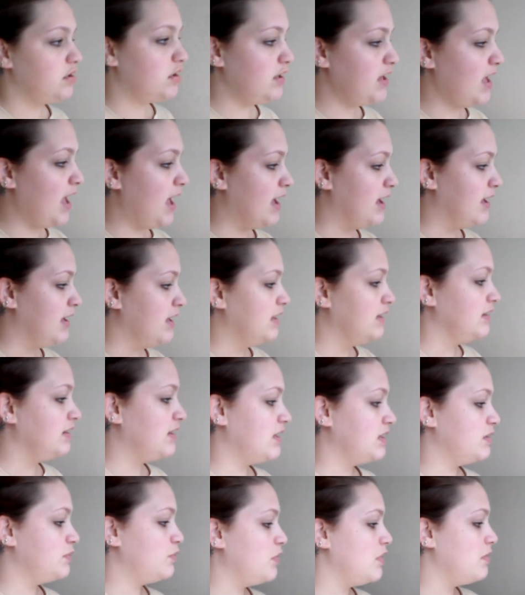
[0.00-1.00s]
So yeah,
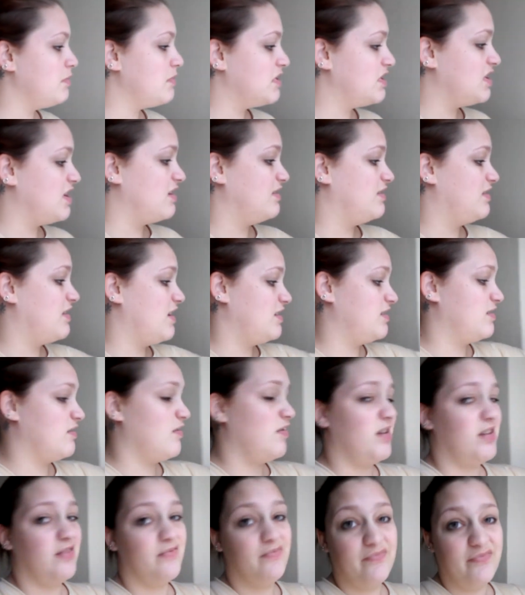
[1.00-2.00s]
that's pretty much how today's
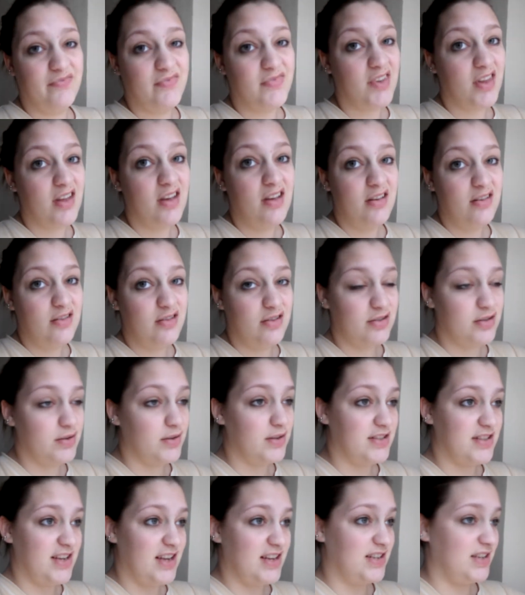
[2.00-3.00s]
going. Not
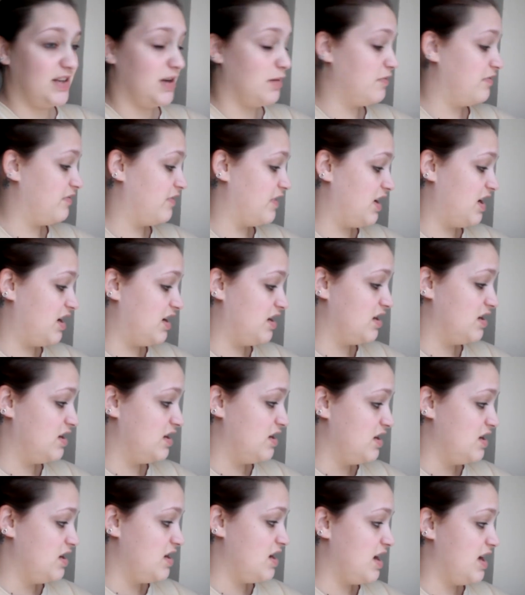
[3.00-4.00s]
too exciting, I'm afraid.
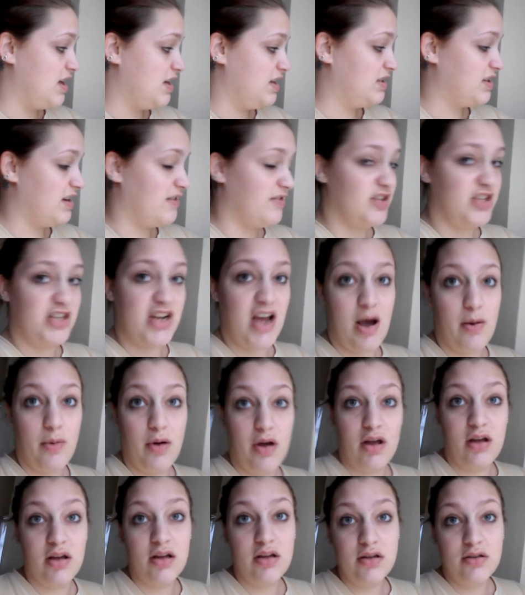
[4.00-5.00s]
I need to have a
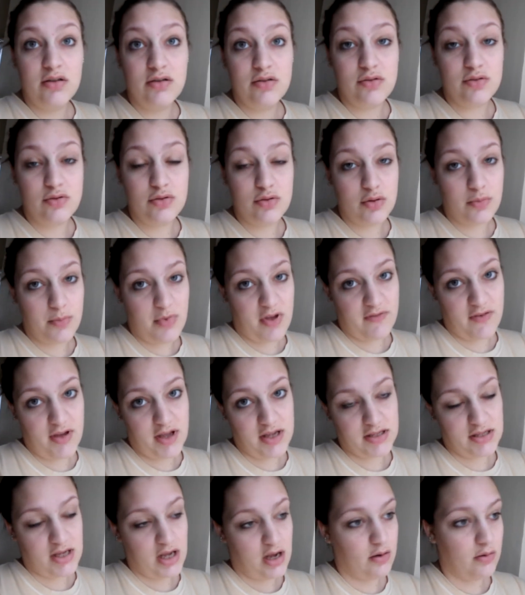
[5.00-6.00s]
shower and sort my
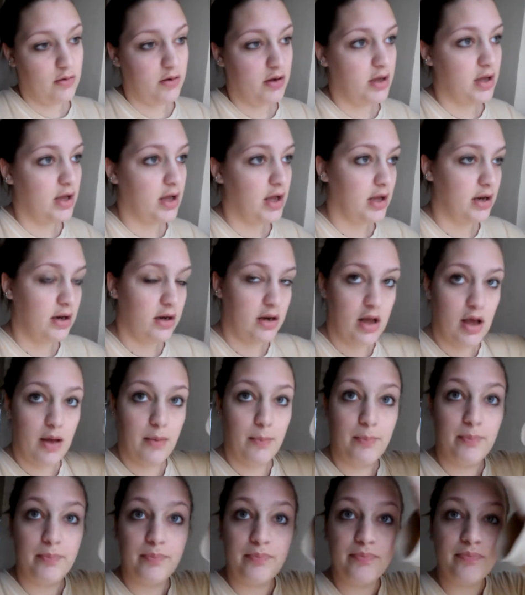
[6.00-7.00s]
face out and
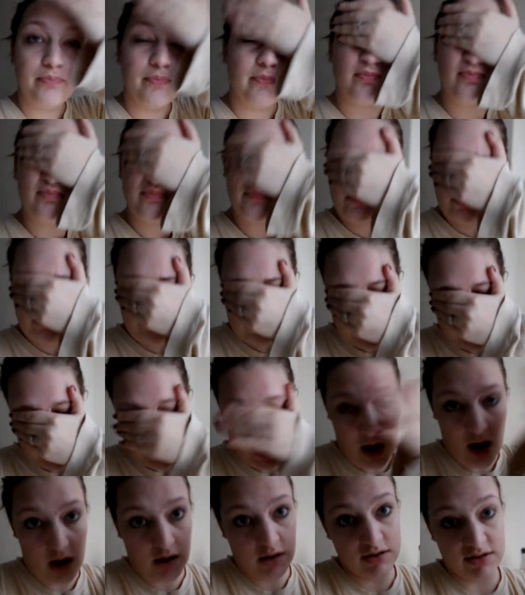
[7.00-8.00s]
um,
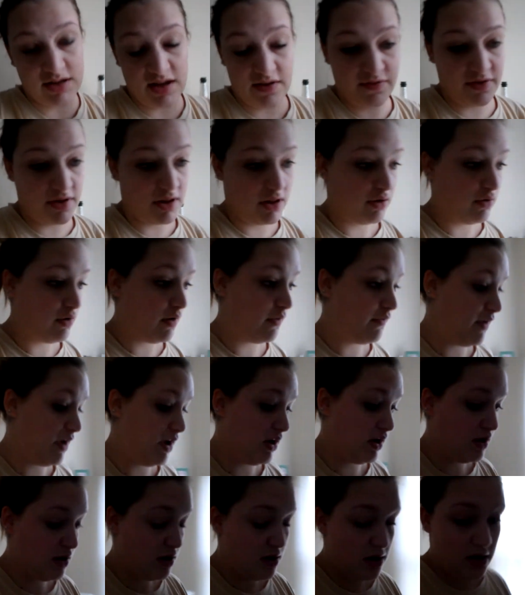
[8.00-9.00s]
yeah, because I feel
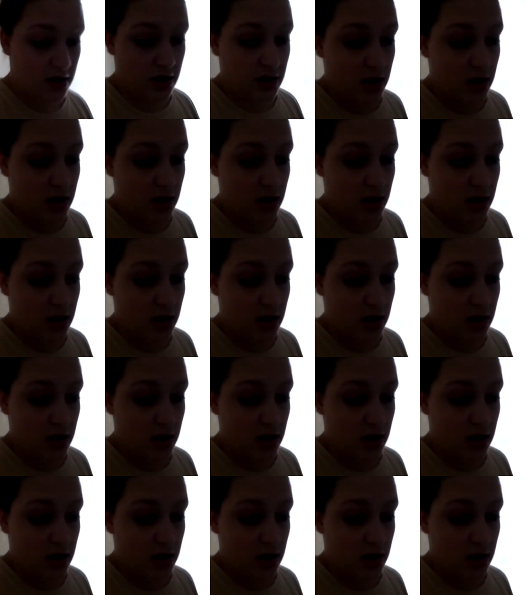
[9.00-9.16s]
horrific.